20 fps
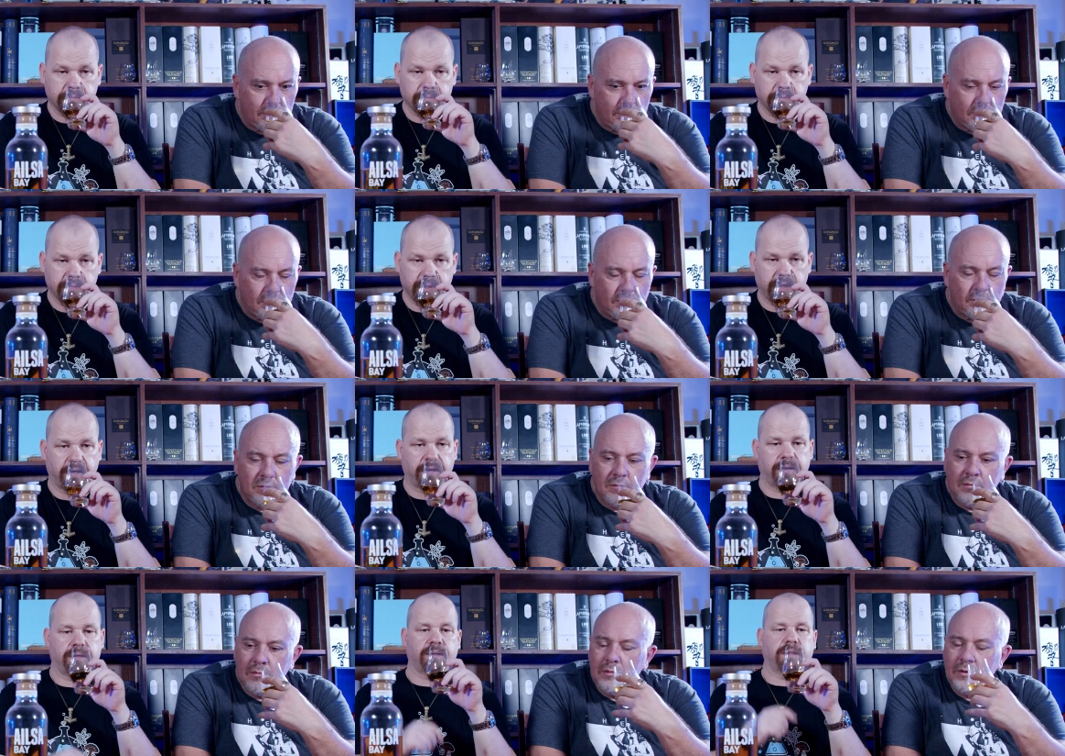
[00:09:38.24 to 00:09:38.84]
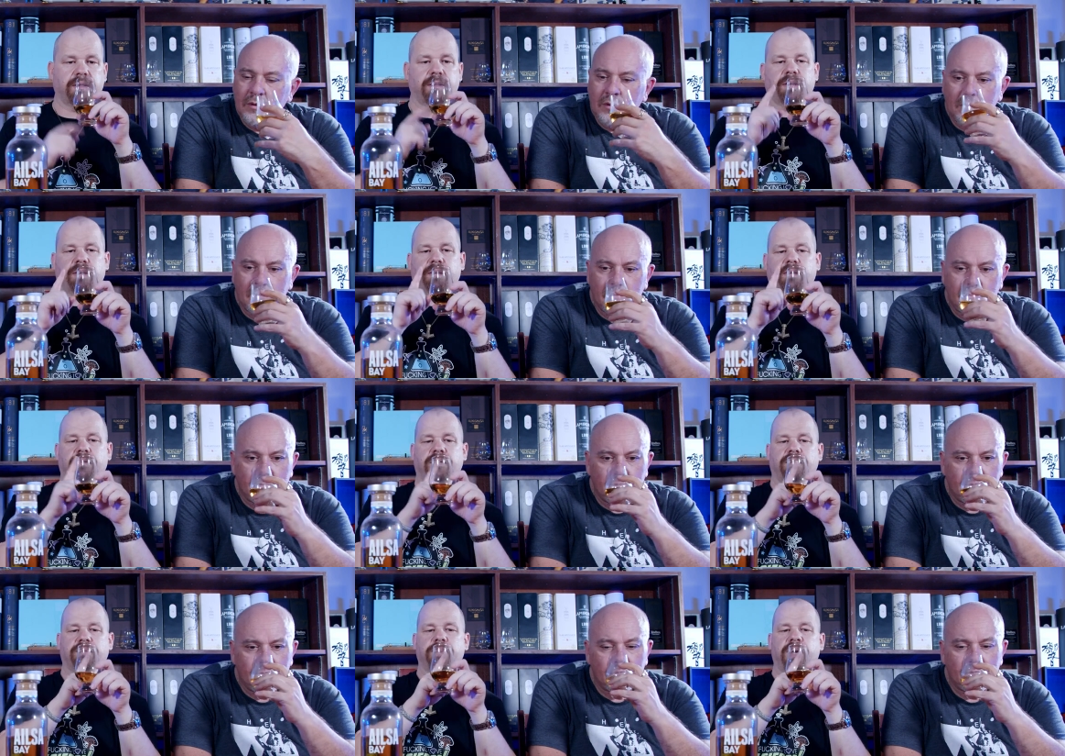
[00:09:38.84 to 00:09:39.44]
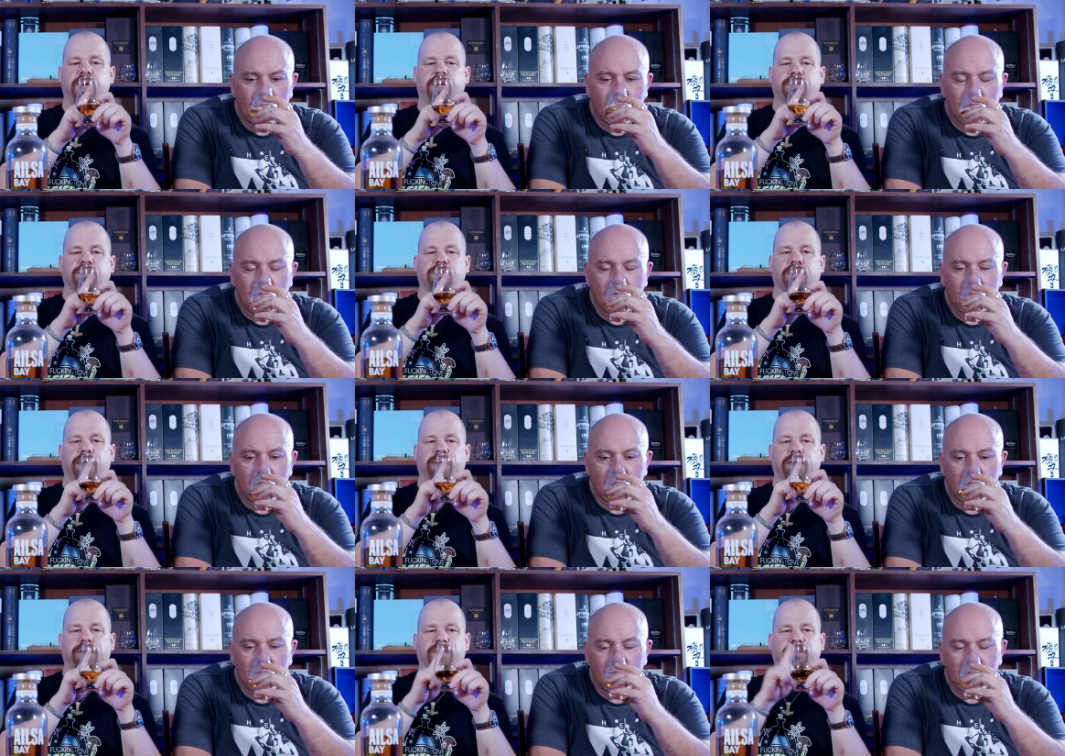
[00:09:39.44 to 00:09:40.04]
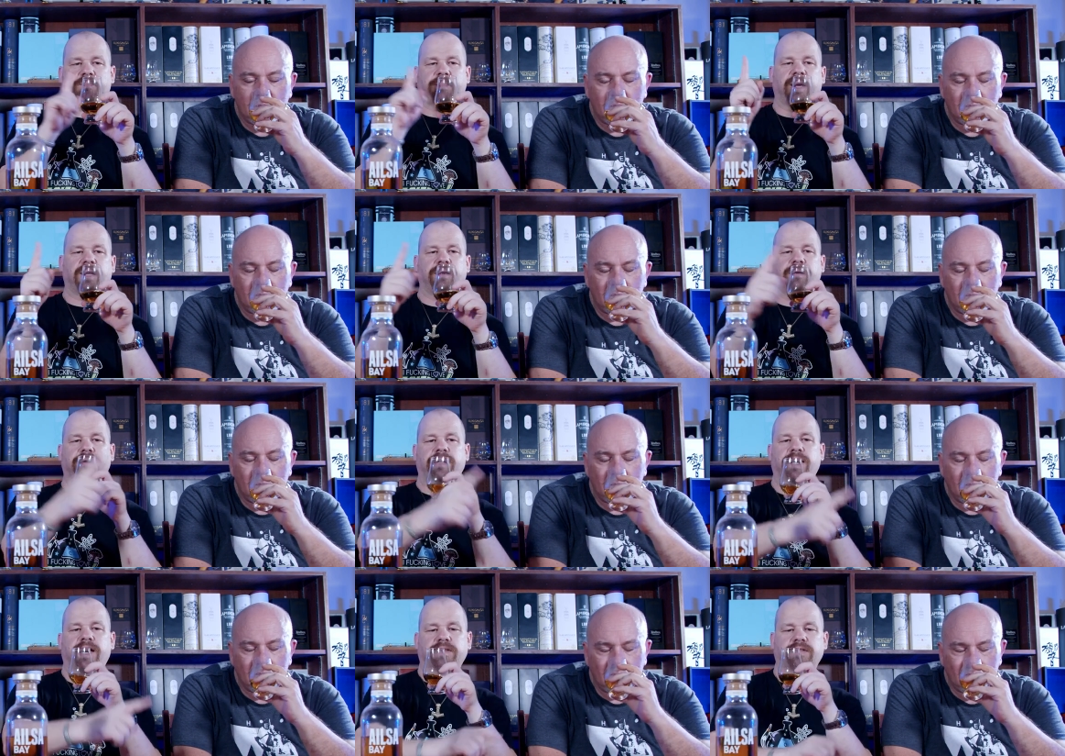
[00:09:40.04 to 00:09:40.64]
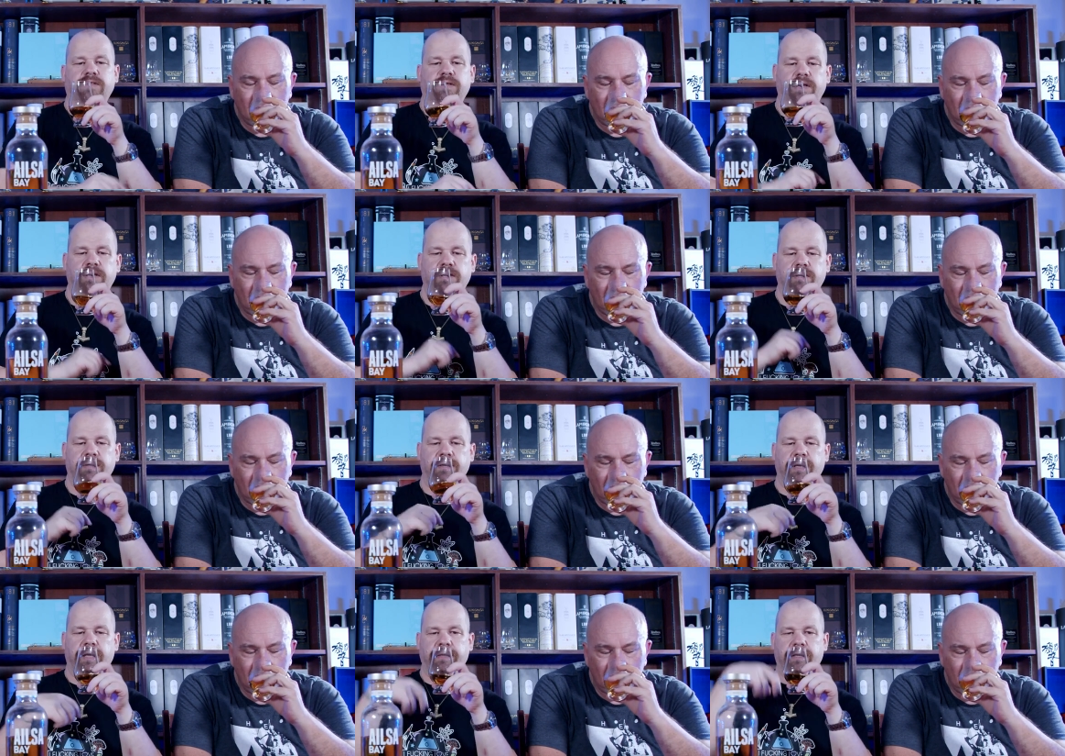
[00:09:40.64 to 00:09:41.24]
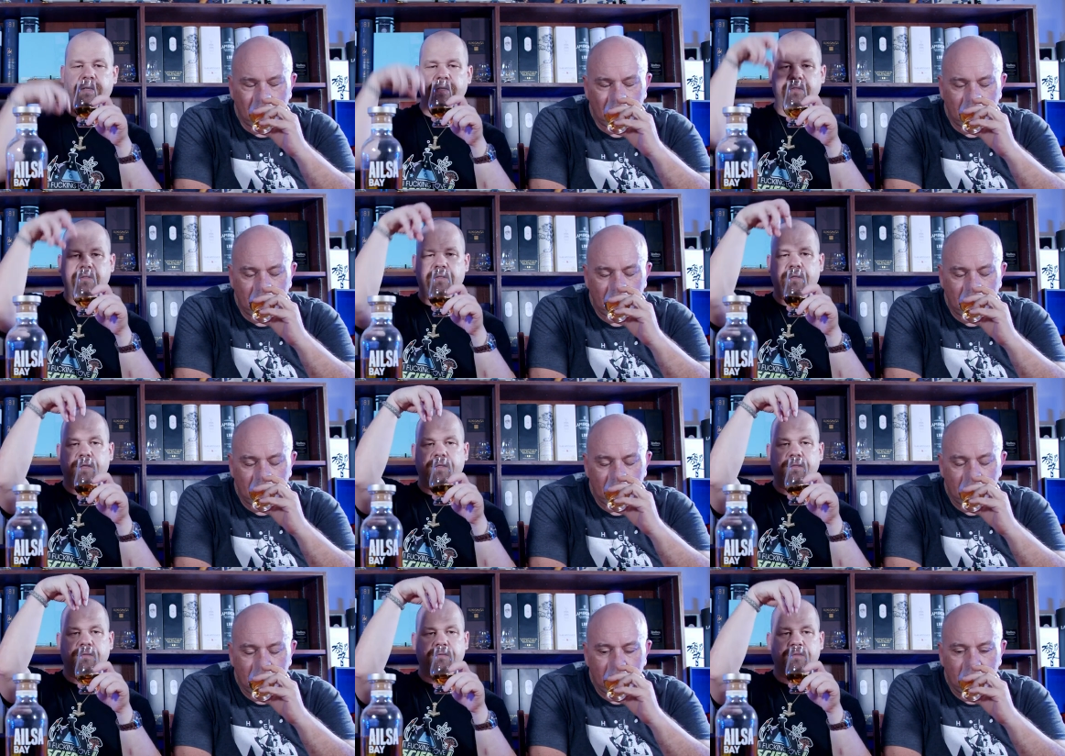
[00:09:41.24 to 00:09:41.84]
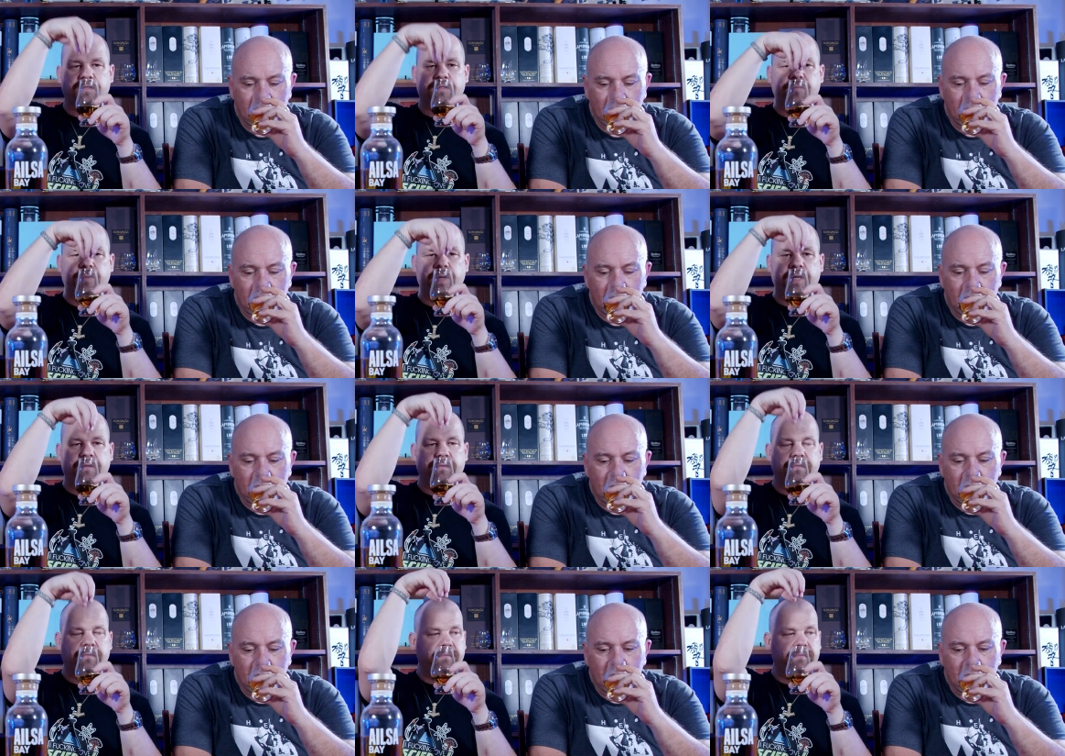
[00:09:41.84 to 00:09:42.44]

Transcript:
Speaker 1: Yeah, to me it's like there's peat on the outside, and then there's like sweet